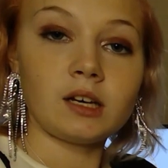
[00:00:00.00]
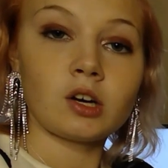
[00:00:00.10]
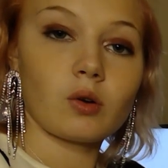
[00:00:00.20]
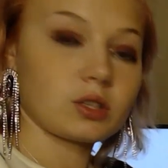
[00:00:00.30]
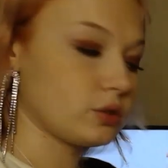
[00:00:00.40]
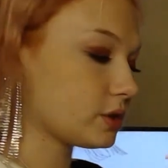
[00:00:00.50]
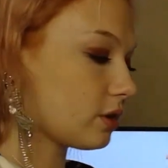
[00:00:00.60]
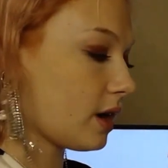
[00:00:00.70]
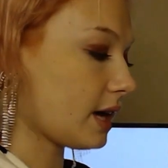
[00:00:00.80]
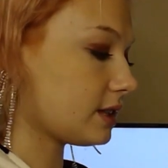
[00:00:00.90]
you're going to
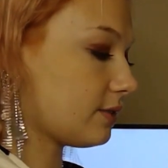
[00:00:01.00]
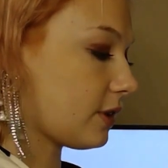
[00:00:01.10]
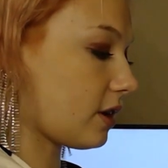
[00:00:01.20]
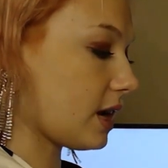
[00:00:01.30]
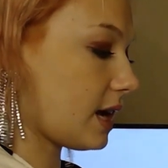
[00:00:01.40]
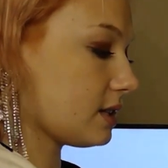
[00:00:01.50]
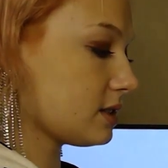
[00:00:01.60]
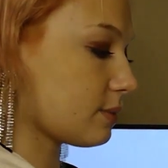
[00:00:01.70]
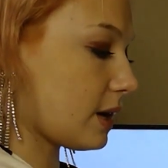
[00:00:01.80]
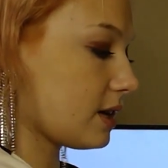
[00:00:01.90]
start at the very ends
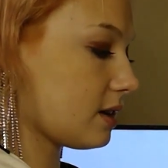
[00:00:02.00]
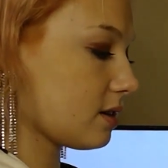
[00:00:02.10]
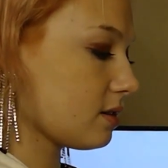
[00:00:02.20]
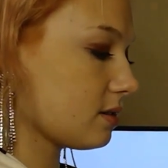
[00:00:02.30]
right here.